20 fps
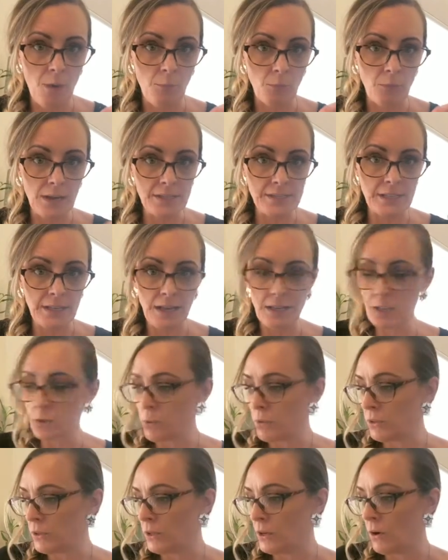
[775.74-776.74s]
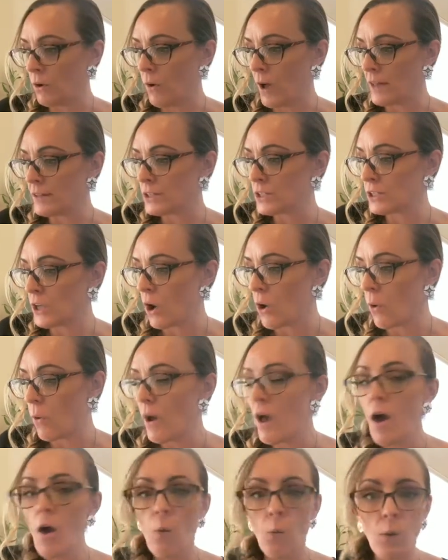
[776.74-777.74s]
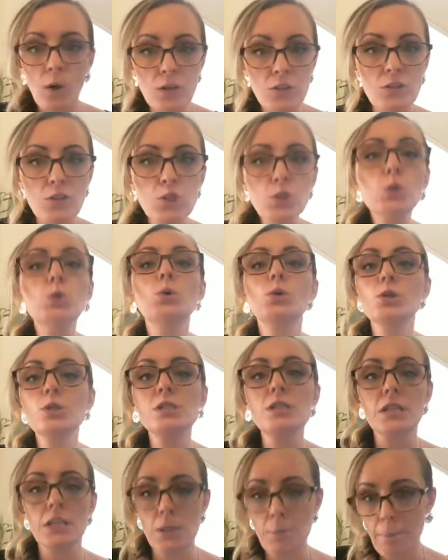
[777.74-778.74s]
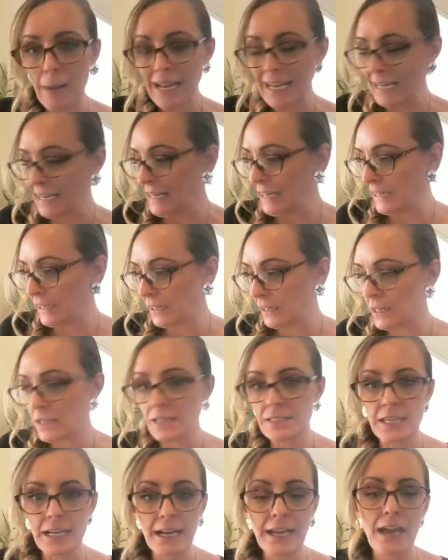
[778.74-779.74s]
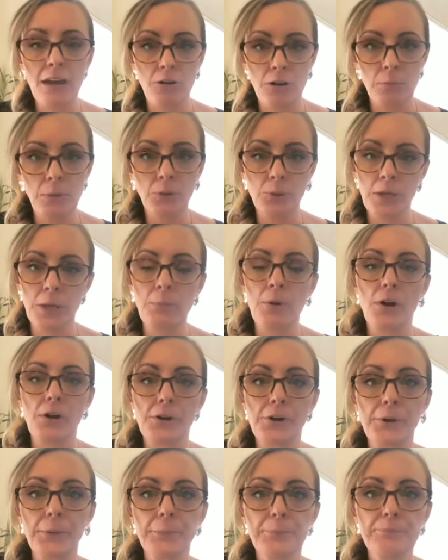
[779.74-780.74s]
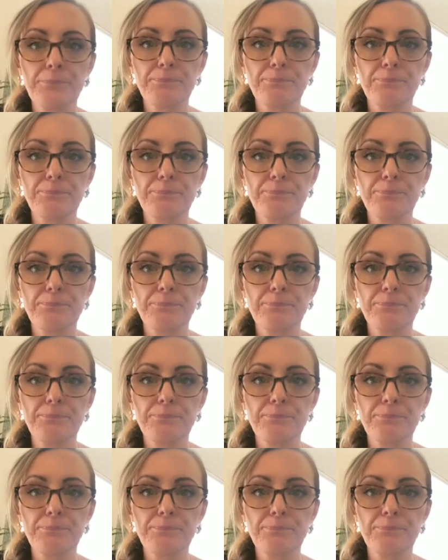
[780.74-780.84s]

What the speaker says: resonates with you. And so one of the tools that you might need is an accountability partner.